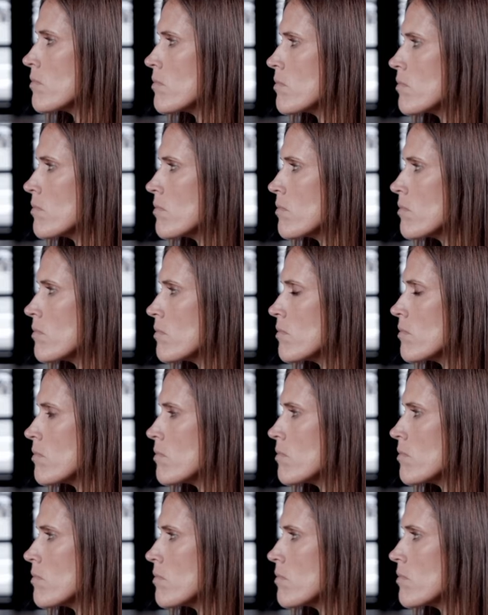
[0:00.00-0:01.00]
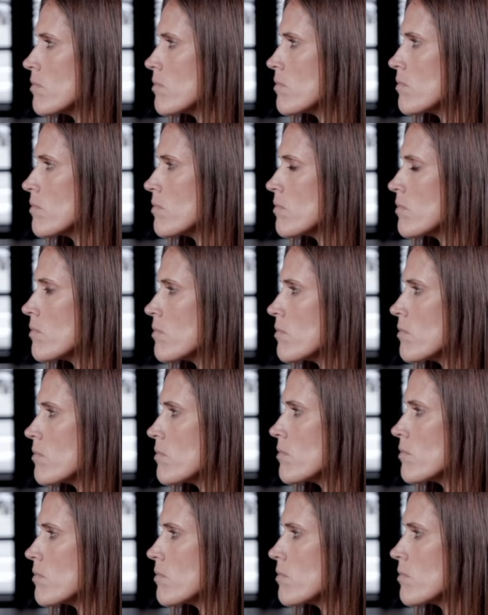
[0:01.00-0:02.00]

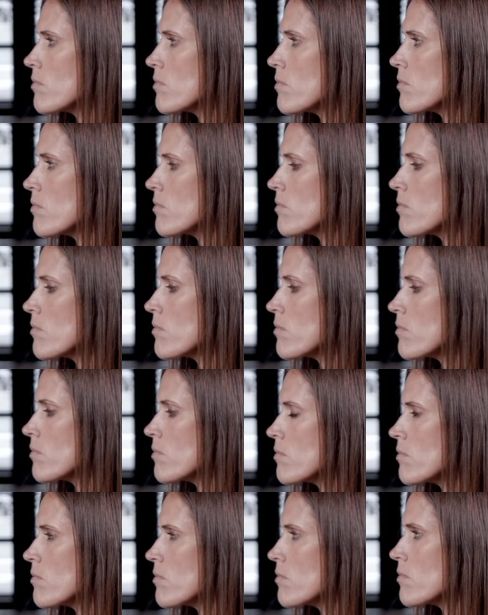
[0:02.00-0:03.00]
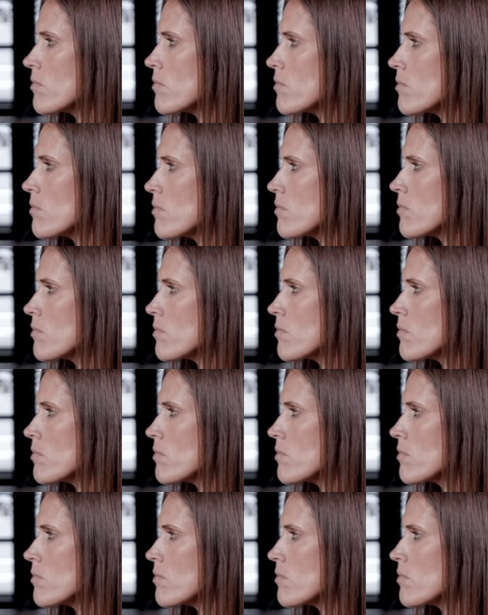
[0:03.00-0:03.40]
This person isn't speaking.